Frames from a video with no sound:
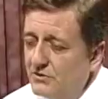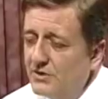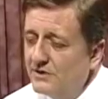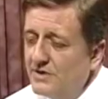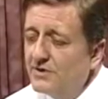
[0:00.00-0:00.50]
the
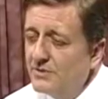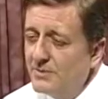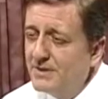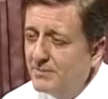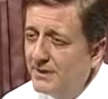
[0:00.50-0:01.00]
extent that there'd
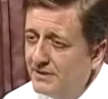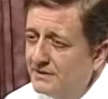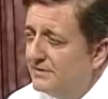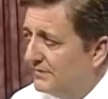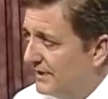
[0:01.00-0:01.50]
be a
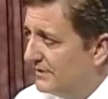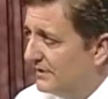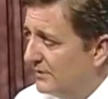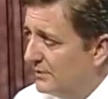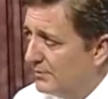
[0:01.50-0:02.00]
penalty phase,
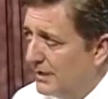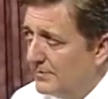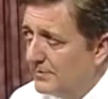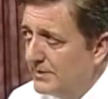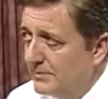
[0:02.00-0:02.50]
it would
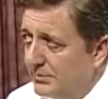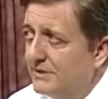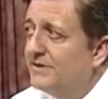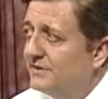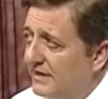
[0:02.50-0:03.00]
probably be a
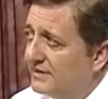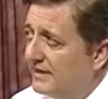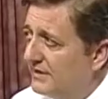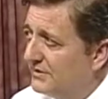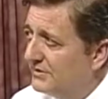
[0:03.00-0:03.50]
police
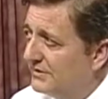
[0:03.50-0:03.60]
citation.